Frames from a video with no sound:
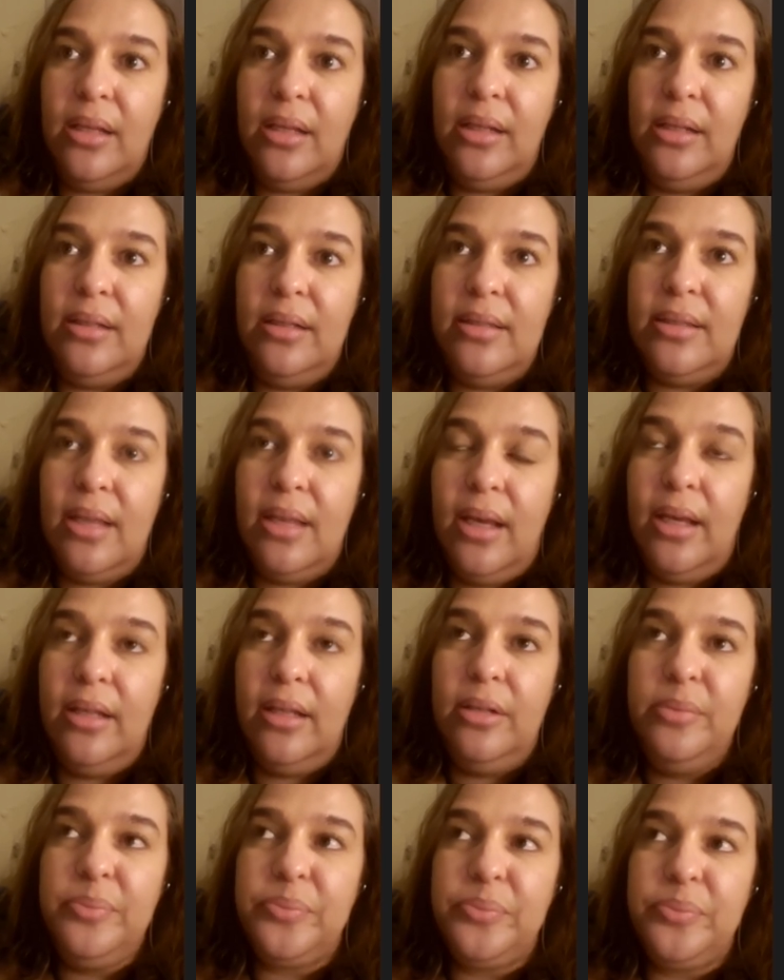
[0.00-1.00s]
he
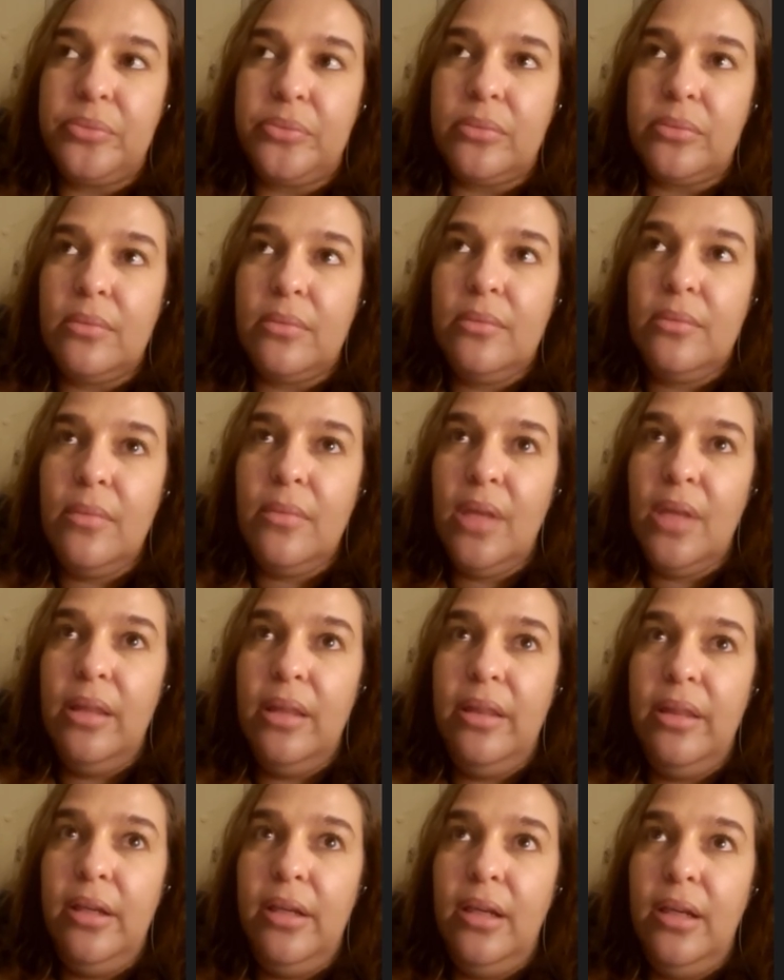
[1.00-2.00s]
said
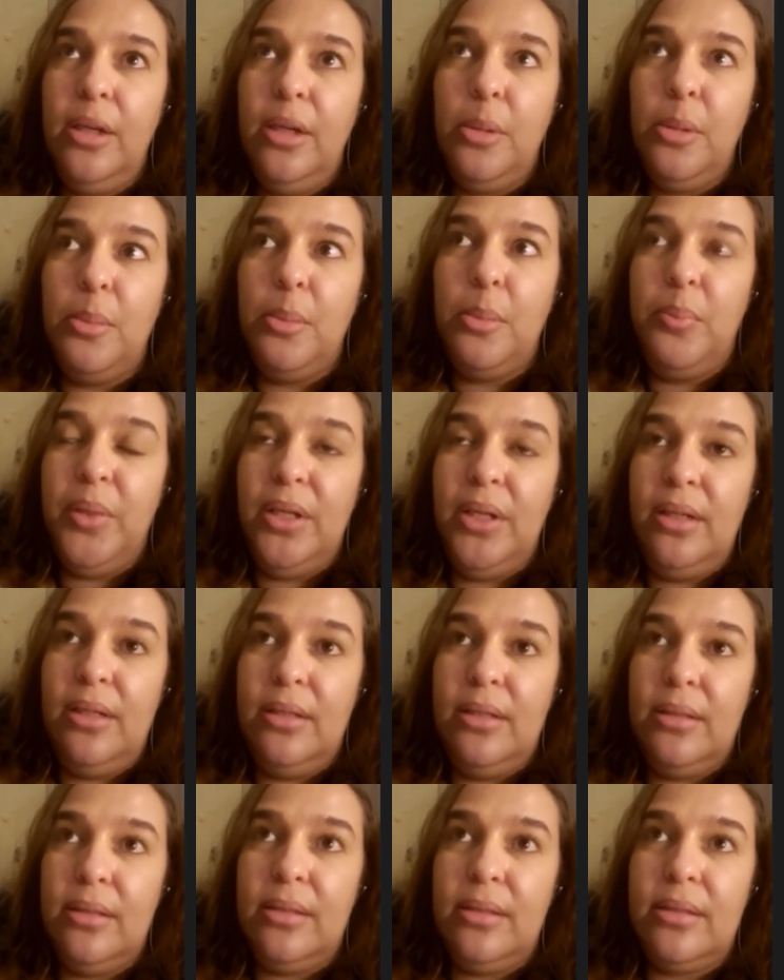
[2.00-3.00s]
the
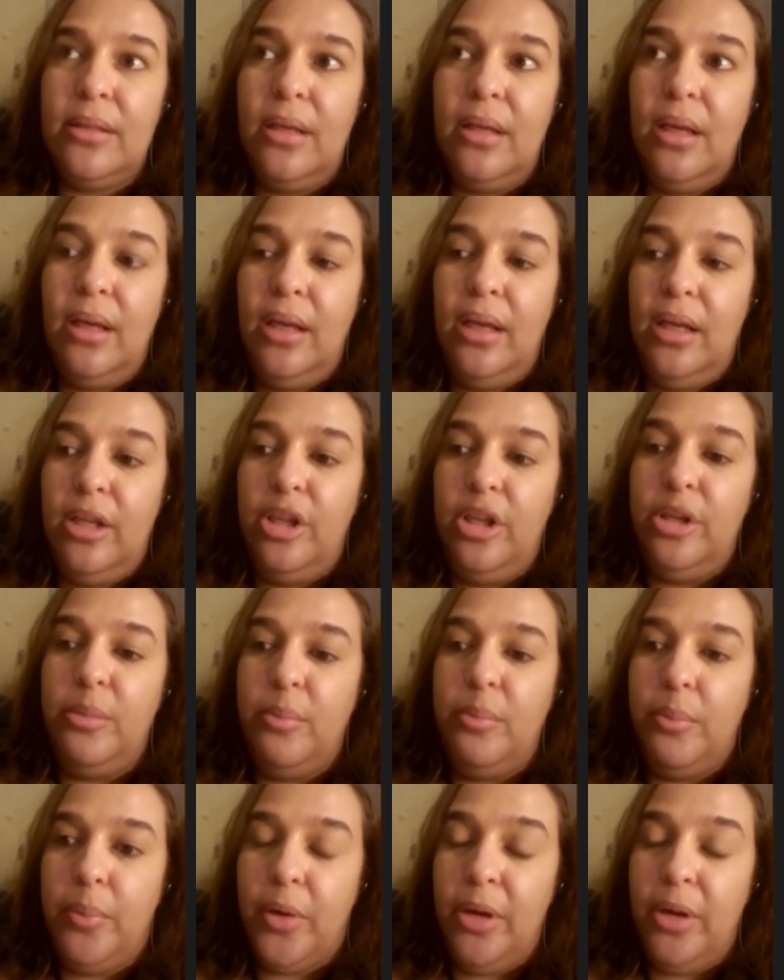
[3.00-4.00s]
bees in
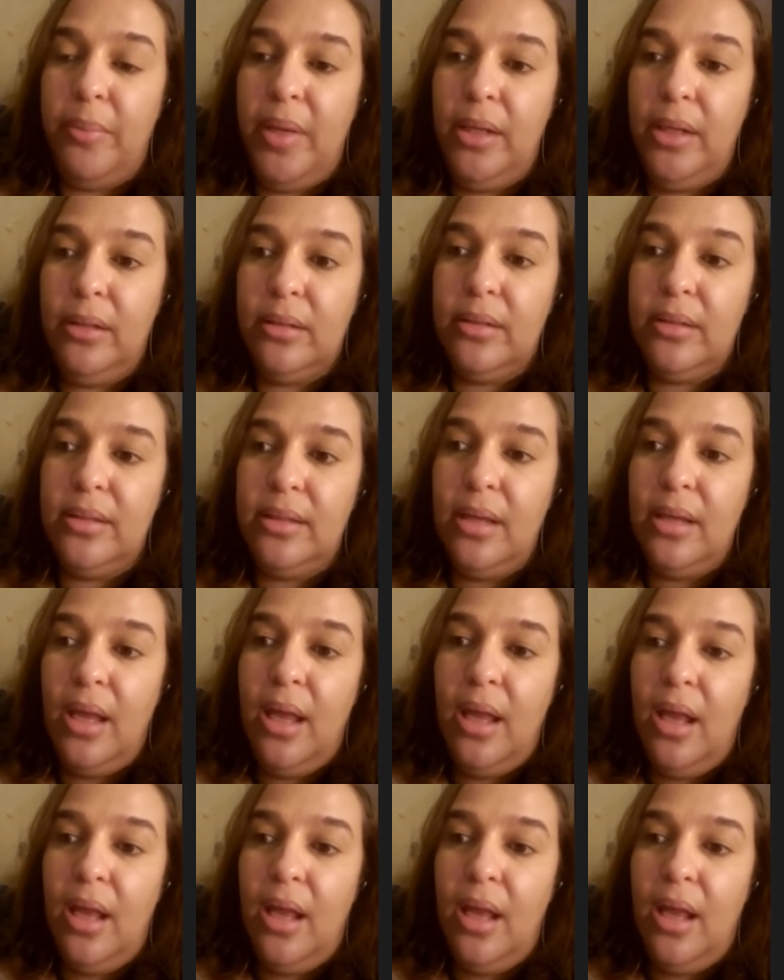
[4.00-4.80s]
Barbados,